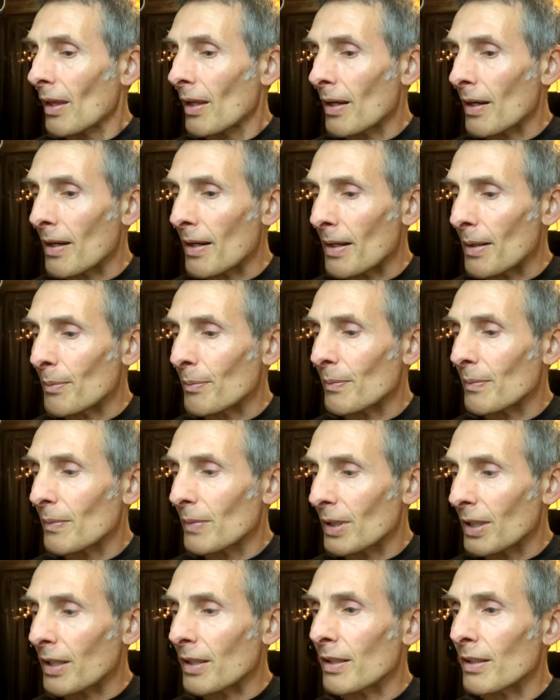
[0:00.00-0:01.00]
Um,
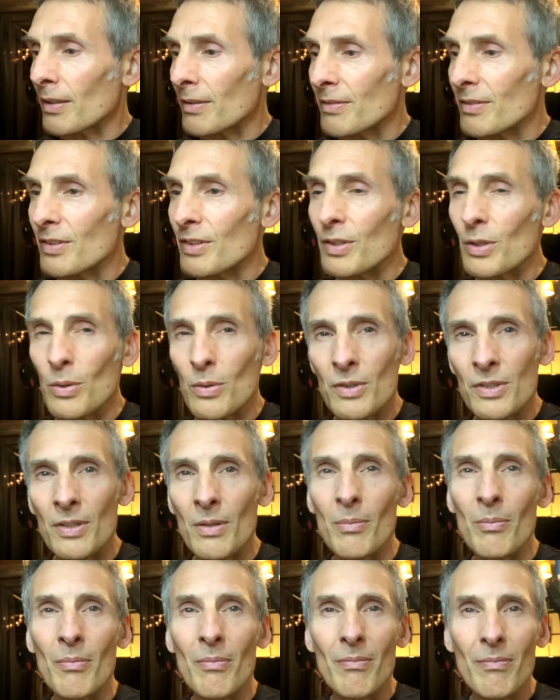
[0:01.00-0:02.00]
gonna do
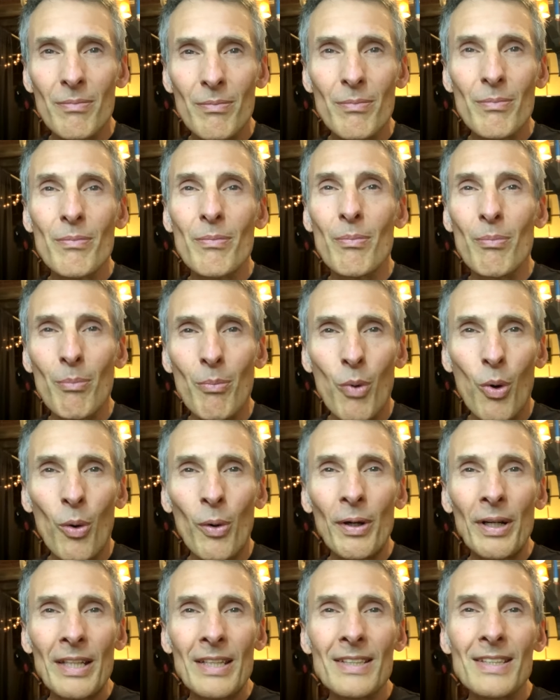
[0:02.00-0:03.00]
some
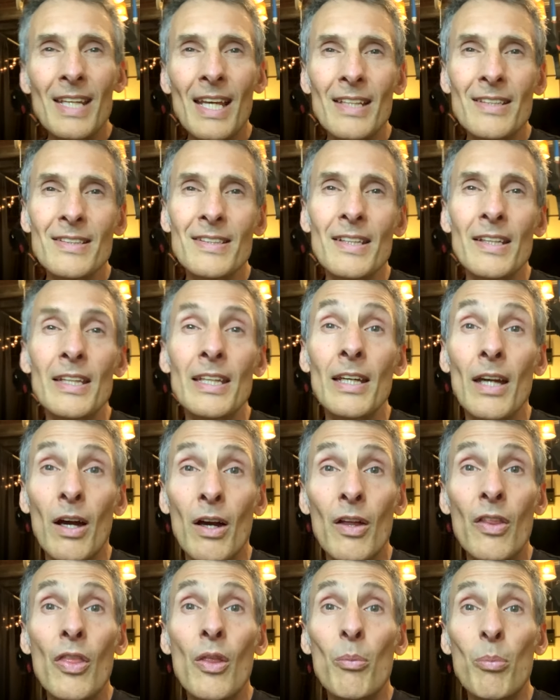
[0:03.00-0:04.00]
more intensity
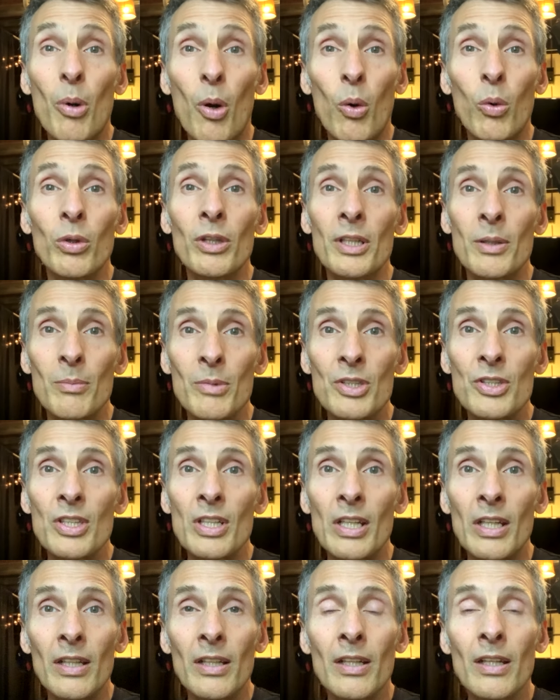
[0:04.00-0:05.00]
on the poling
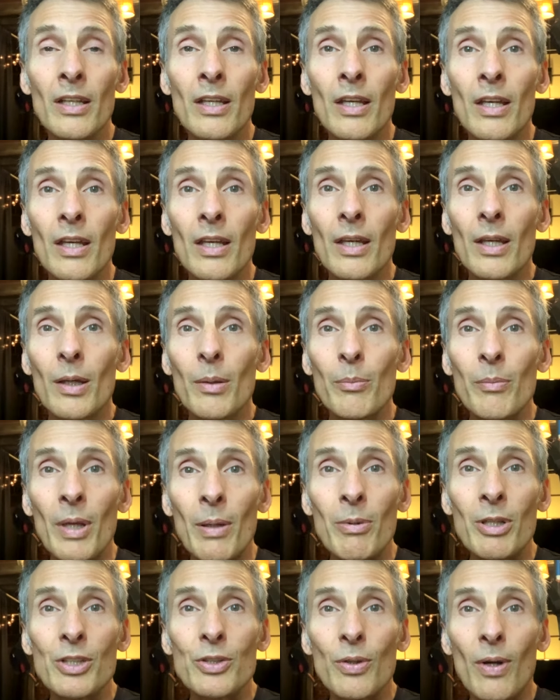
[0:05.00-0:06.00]
machine.
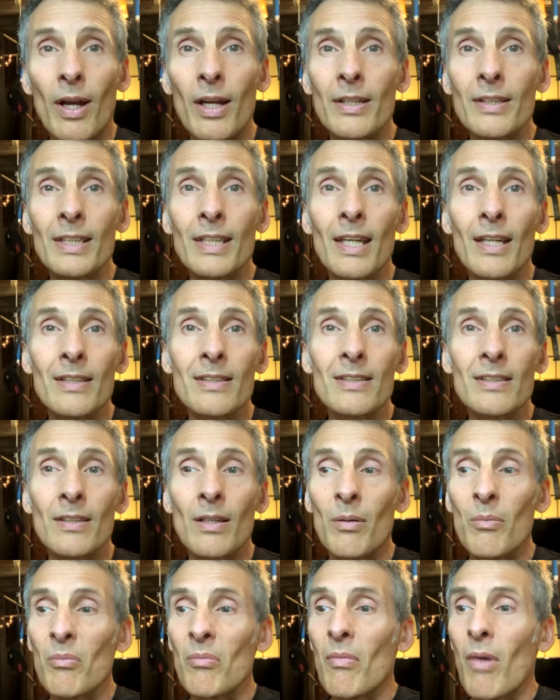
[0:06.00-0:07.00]
Maybe try to get
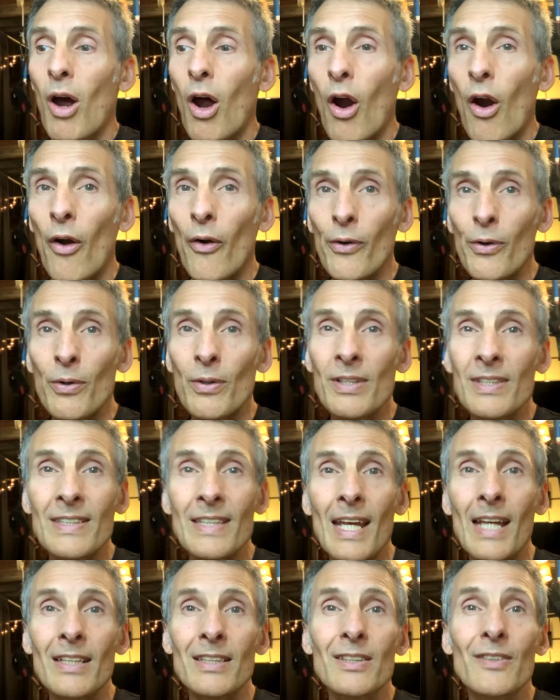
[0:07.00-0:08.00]
some harder
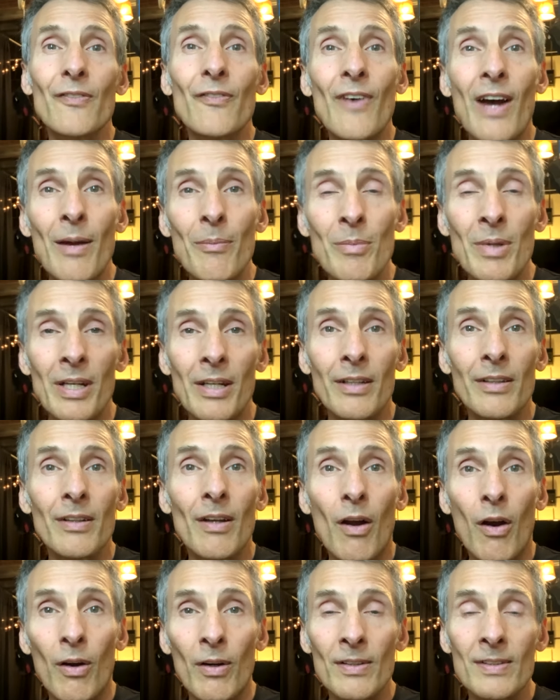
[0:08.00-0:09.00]
sets, five minute
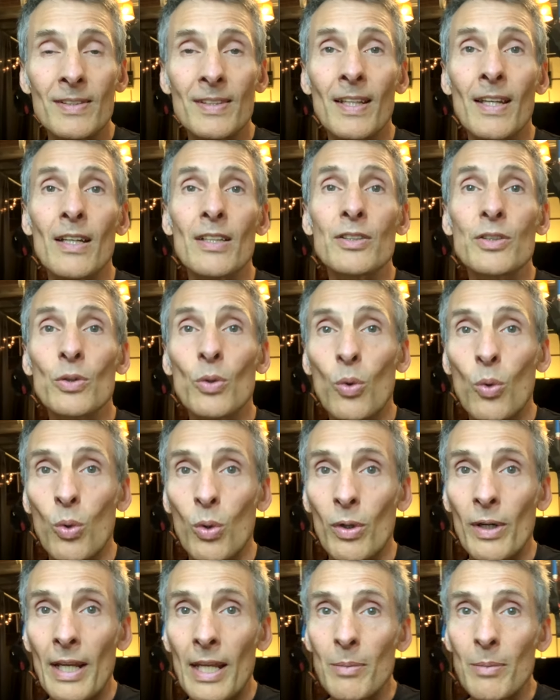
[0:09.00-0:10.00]
hard sets
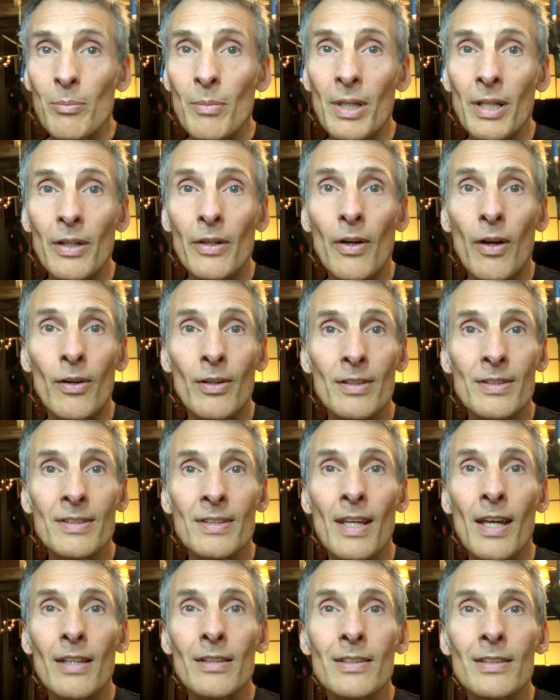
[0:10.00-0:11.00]
or minute hard
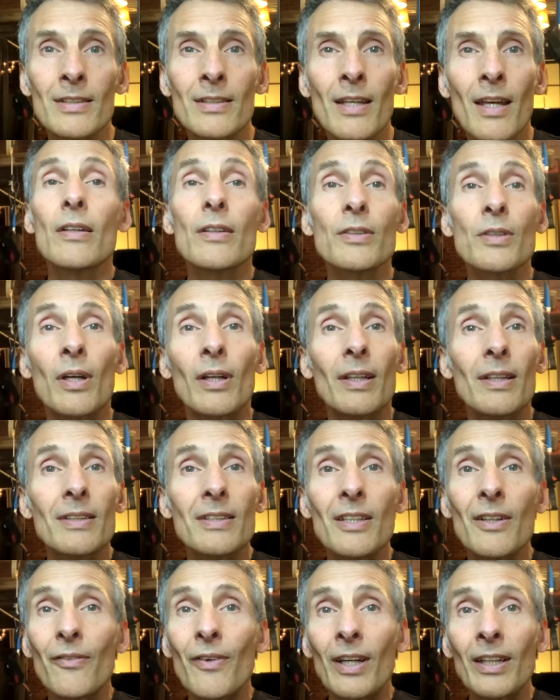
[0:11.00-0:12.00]
sets. So I'm gonna
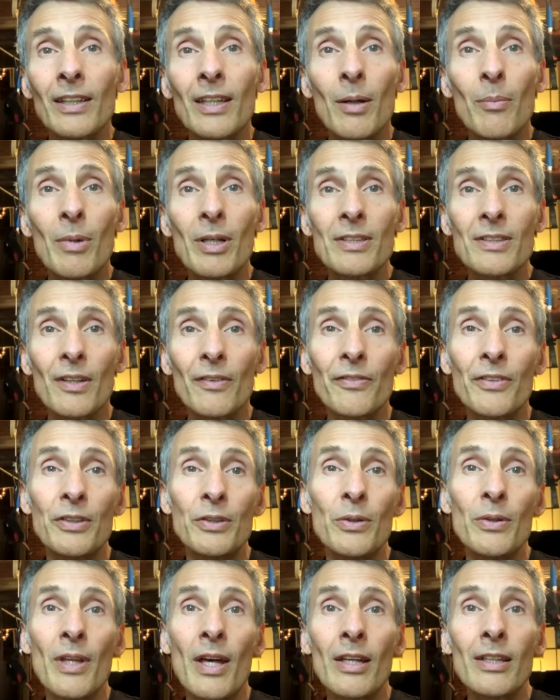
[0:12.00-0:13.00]
see if I can get myself to
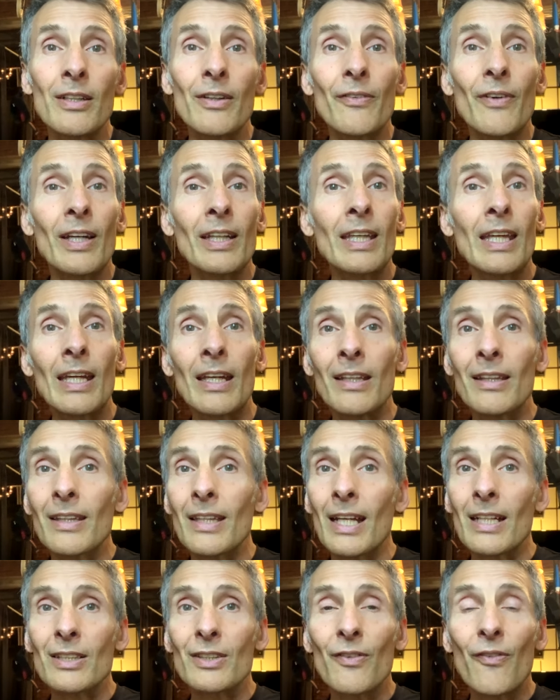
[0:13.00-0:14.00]
do that. If I can't,
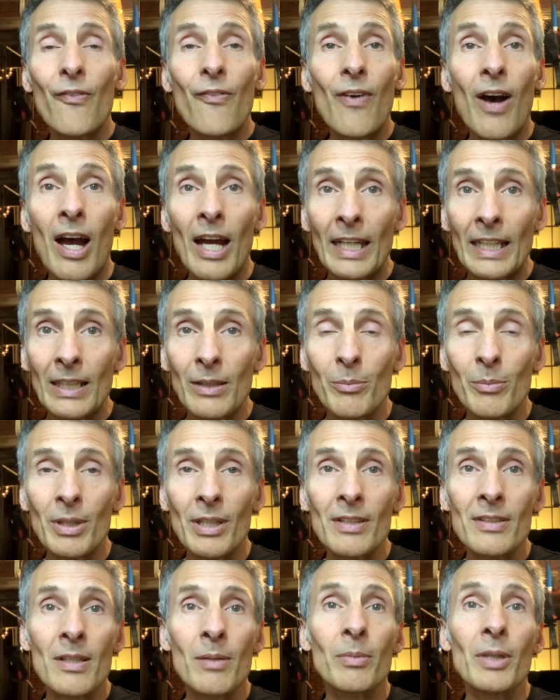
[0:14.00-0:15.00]
that's fine
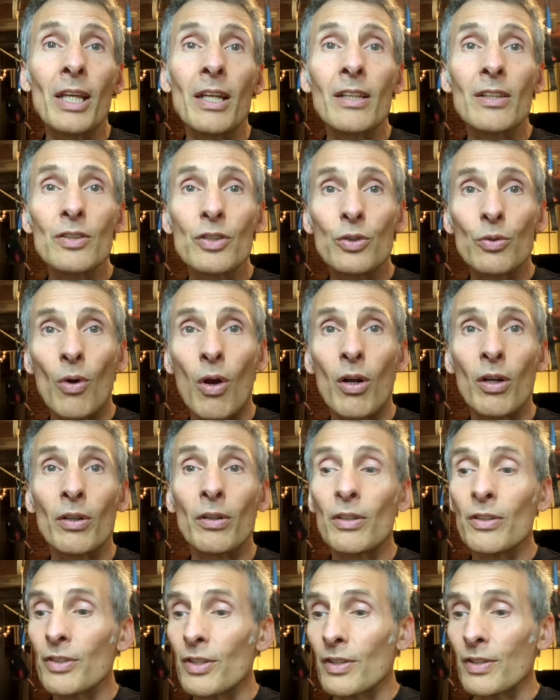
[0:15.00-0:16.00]
because I'm getting
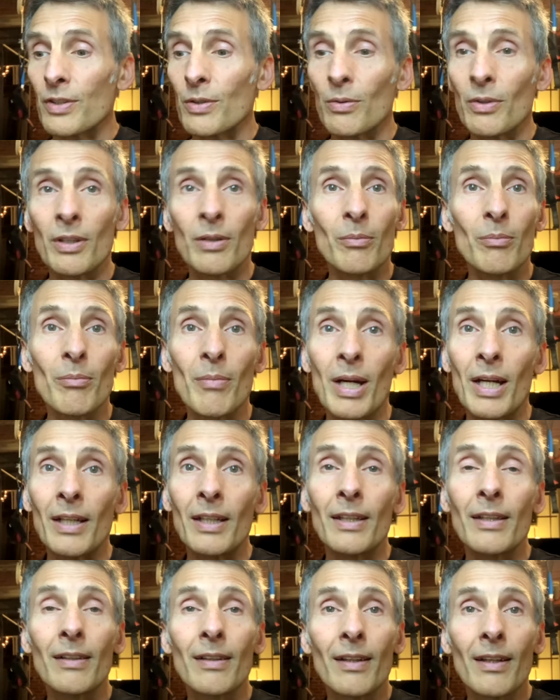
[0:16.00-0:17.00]
stronger just doing
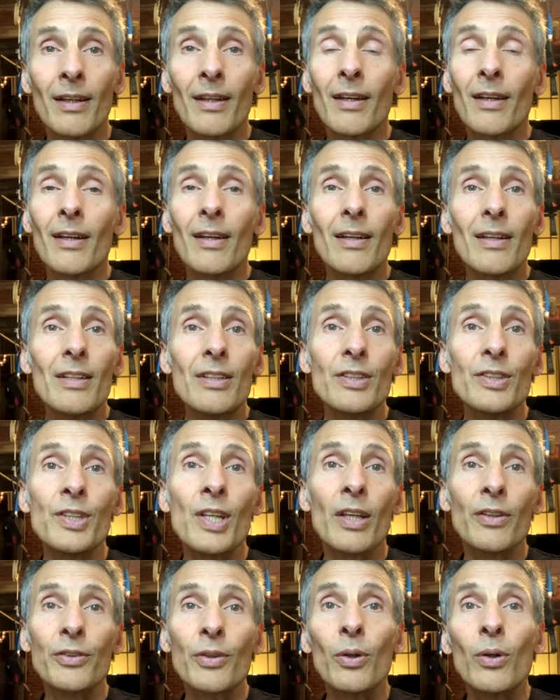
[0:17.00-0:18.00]
my
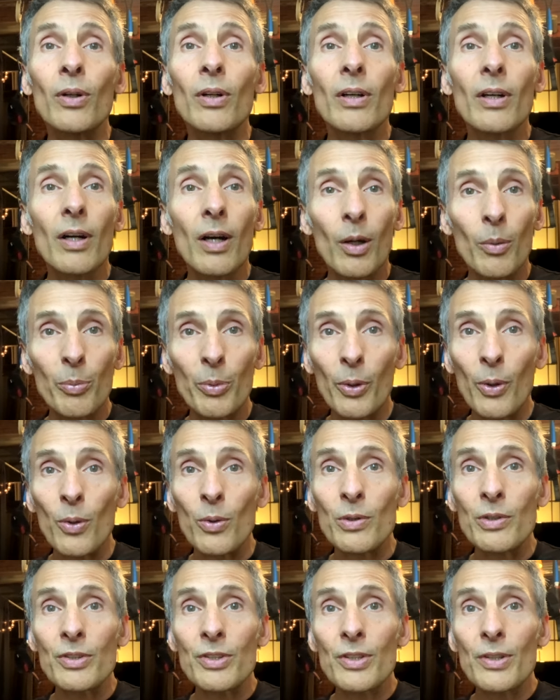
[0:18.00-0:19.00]
gentle
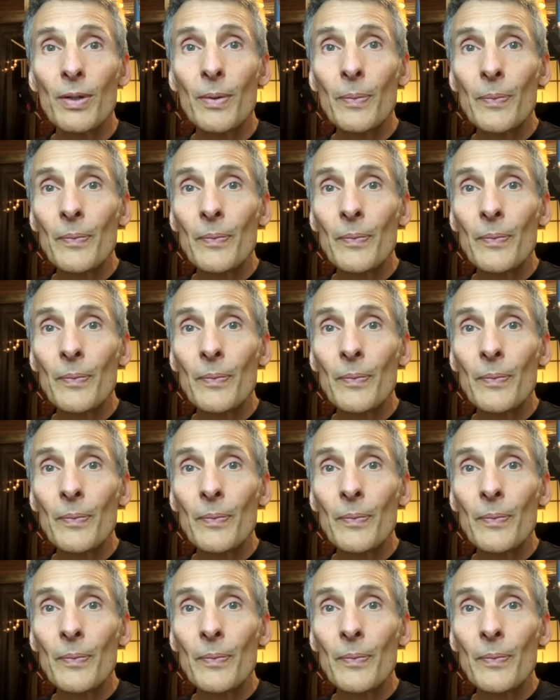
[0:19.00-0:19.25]
approach.